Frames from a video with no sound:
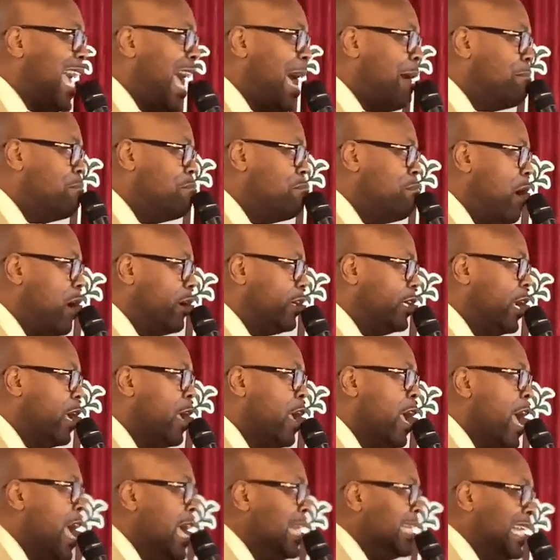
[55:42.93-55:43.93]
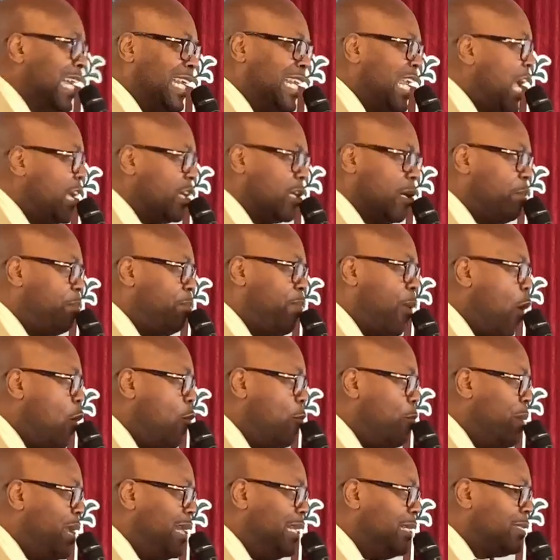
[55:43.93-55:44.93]
got money that had a
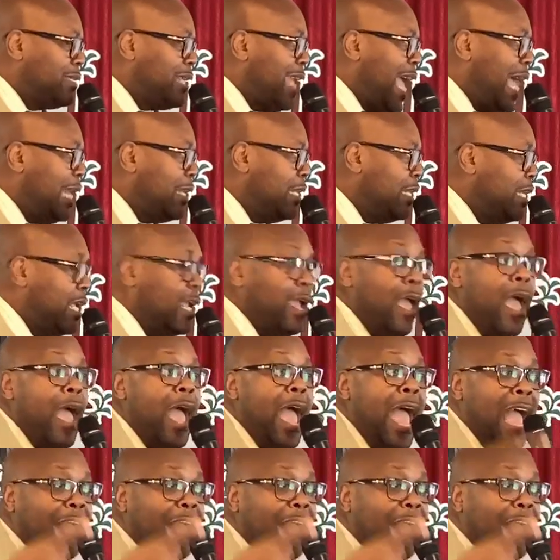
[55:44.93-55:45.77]
poor mentality?